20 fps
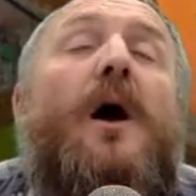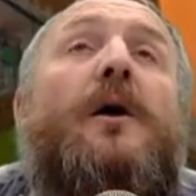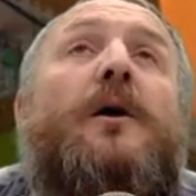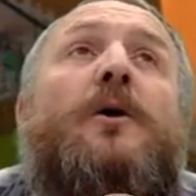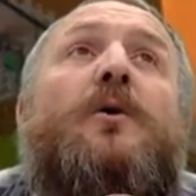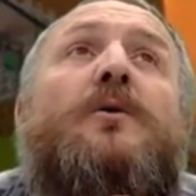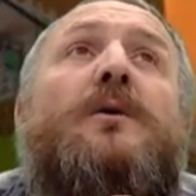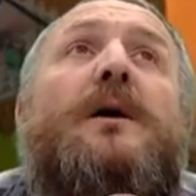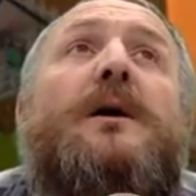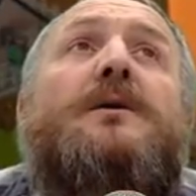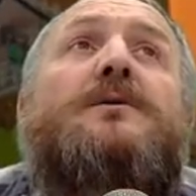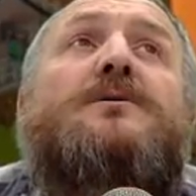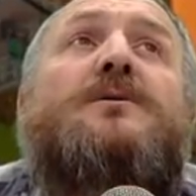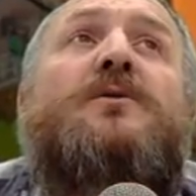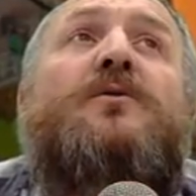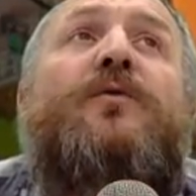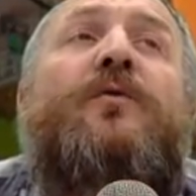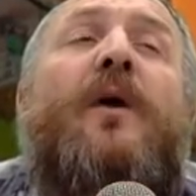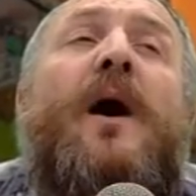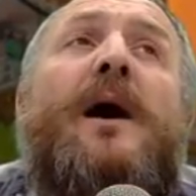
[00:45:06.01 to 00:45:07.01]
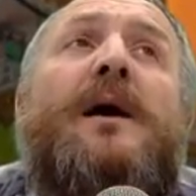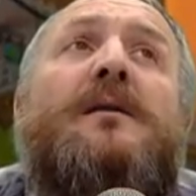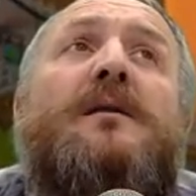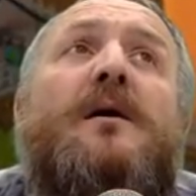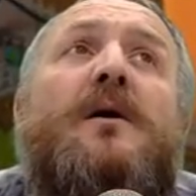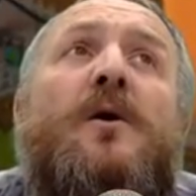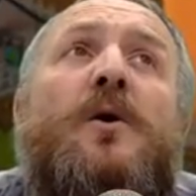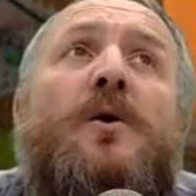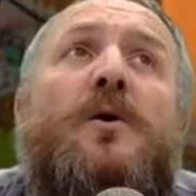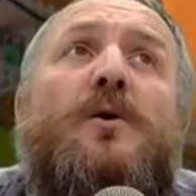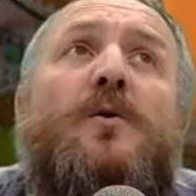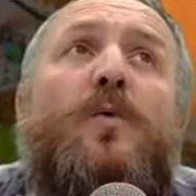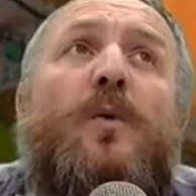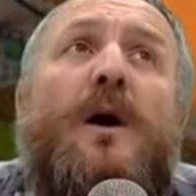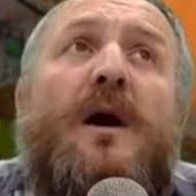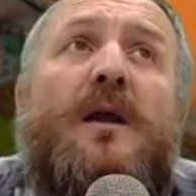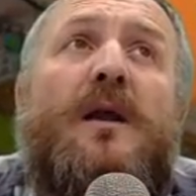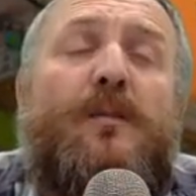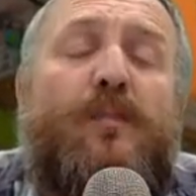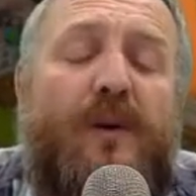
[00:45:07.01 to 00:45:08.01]
You need to find a hood
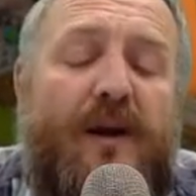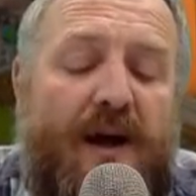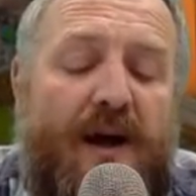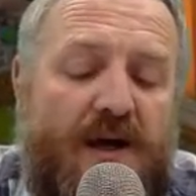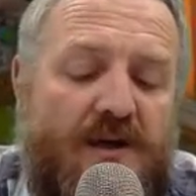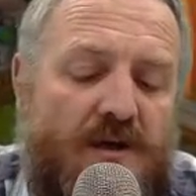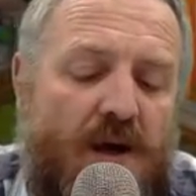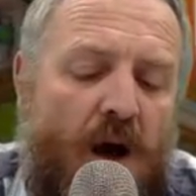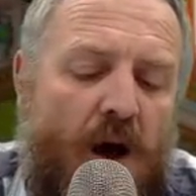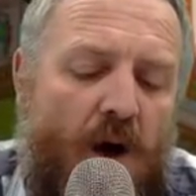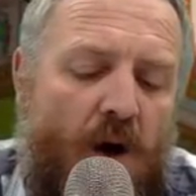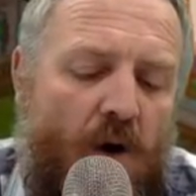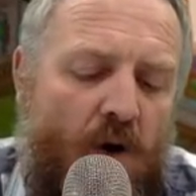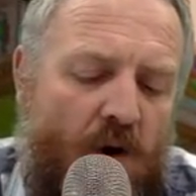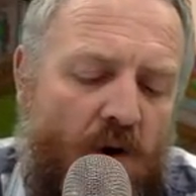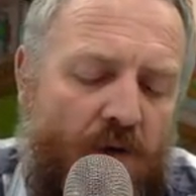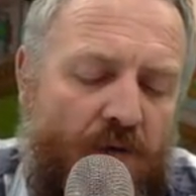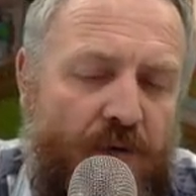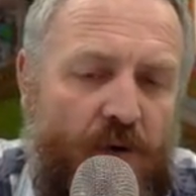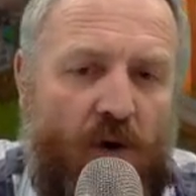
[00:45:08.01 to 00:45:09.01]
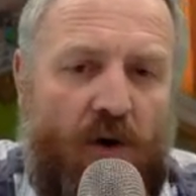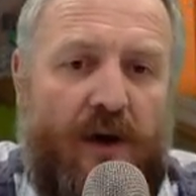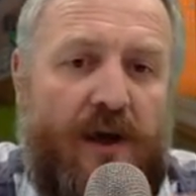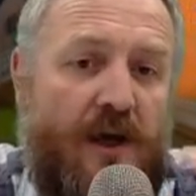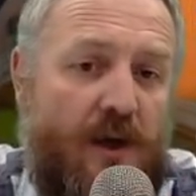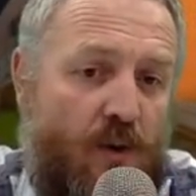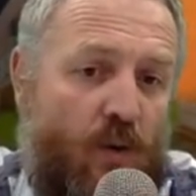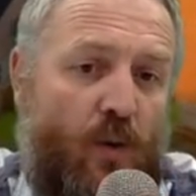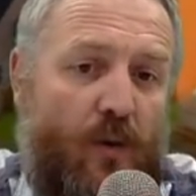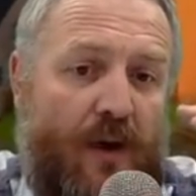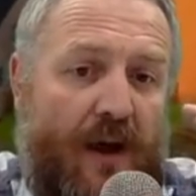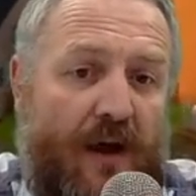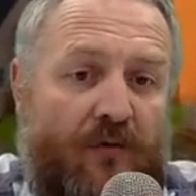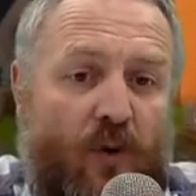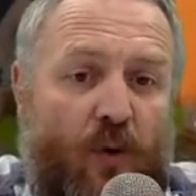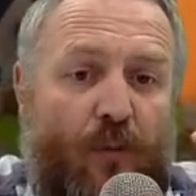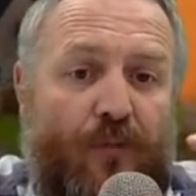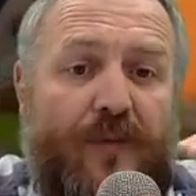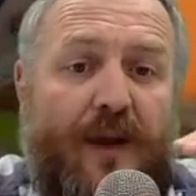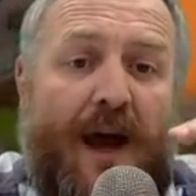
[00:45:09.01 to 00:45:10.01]
where the players are of your equal
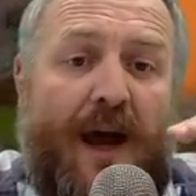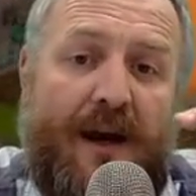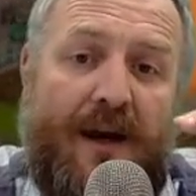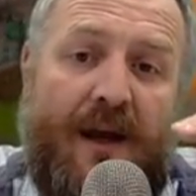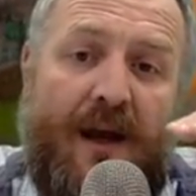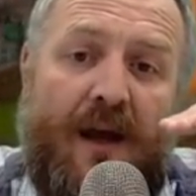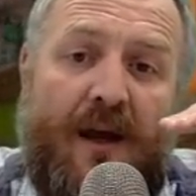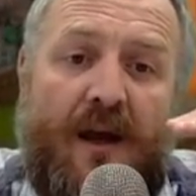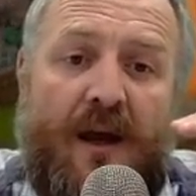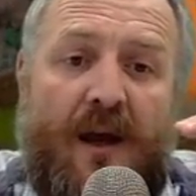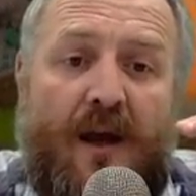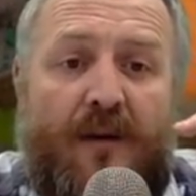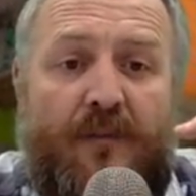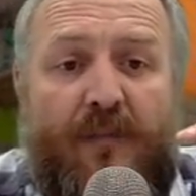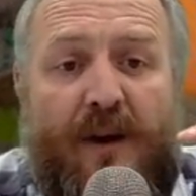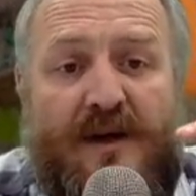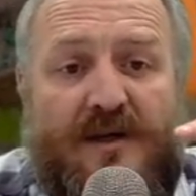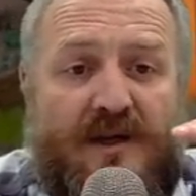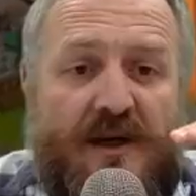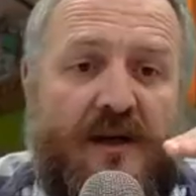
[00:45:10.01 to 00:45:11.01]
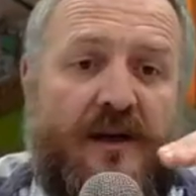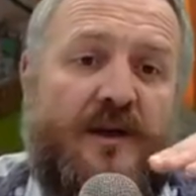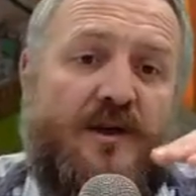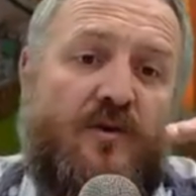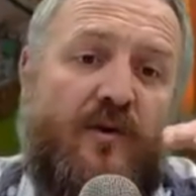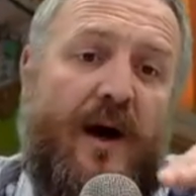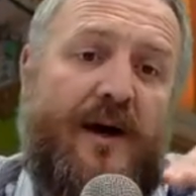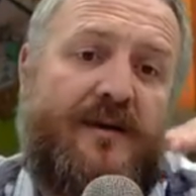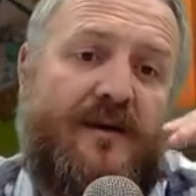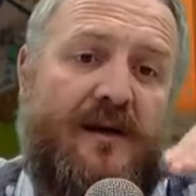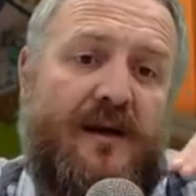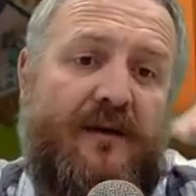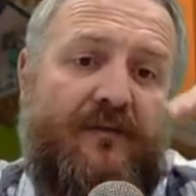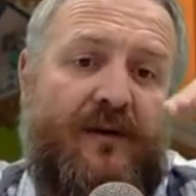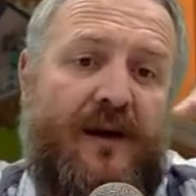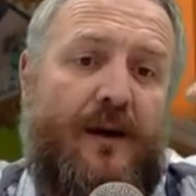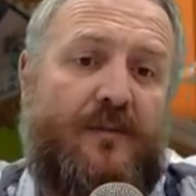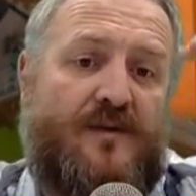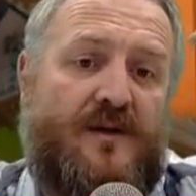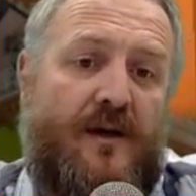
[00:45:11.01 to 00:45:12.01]
level, and then basically try to
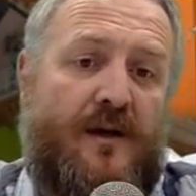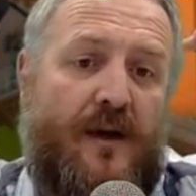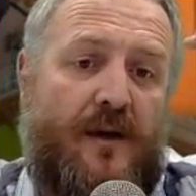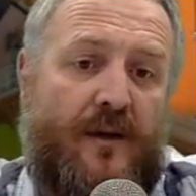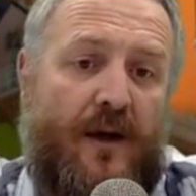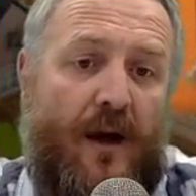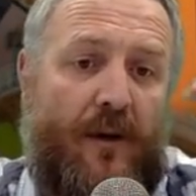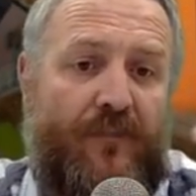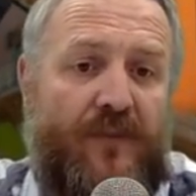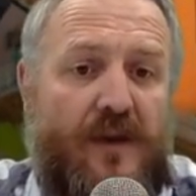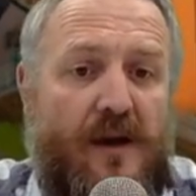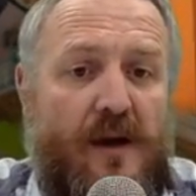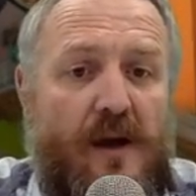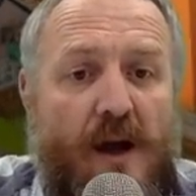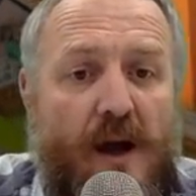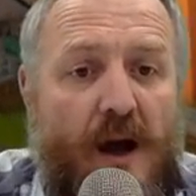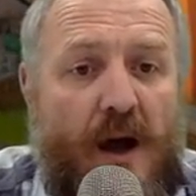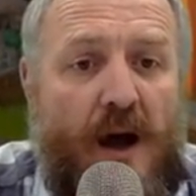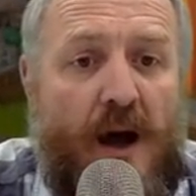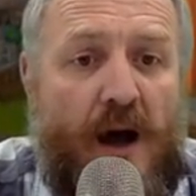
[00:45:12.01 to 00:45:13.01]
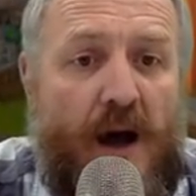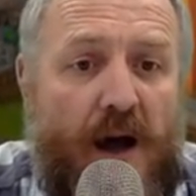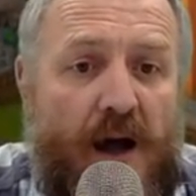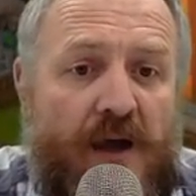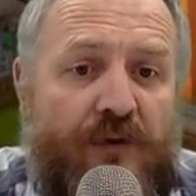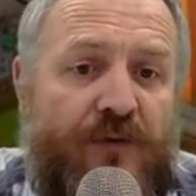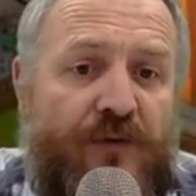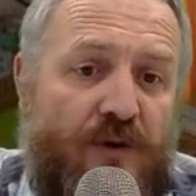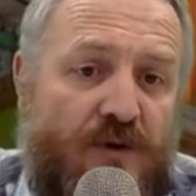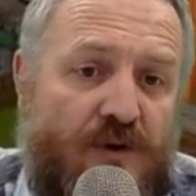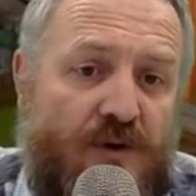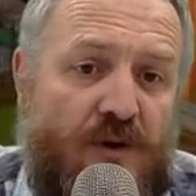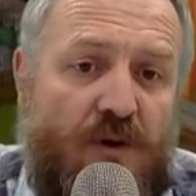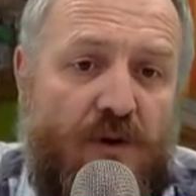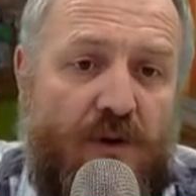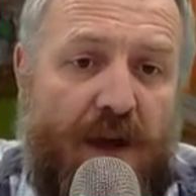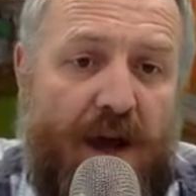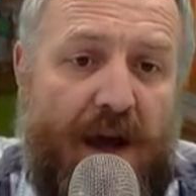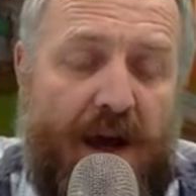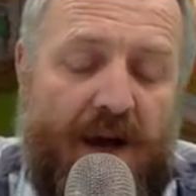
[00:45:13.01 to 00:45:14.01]
level up together. If you
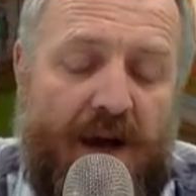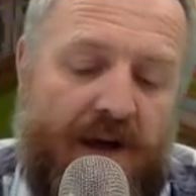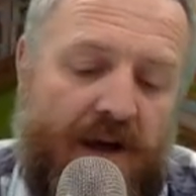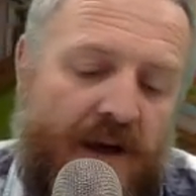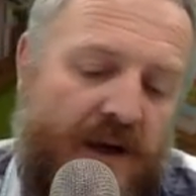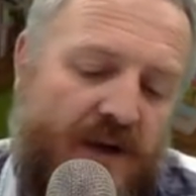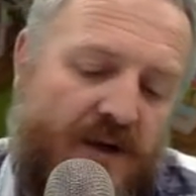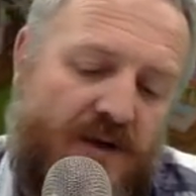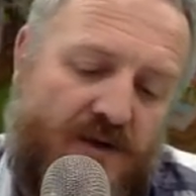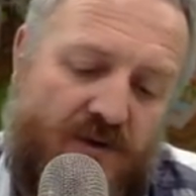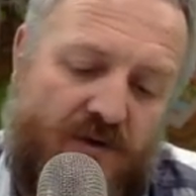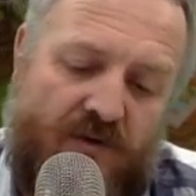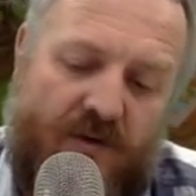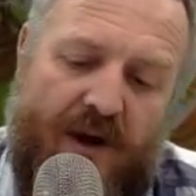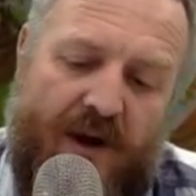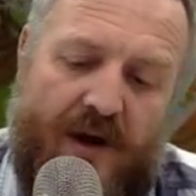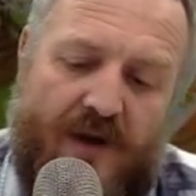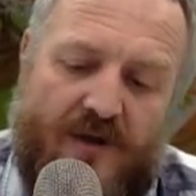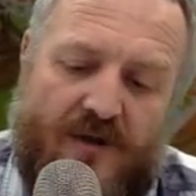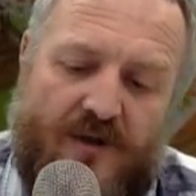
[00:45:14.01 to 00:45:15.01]
do that, it's great.